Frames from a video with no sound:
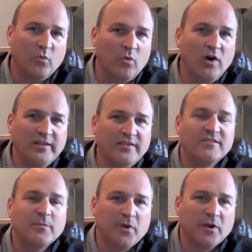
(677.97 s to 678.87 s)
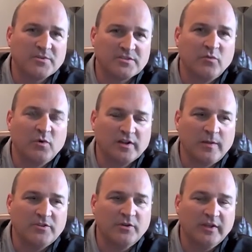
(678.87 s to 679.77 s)
what is the purpose of what
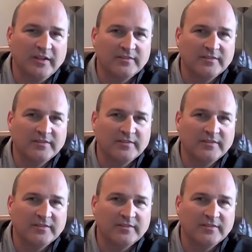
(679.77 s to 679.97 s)
I'm doing?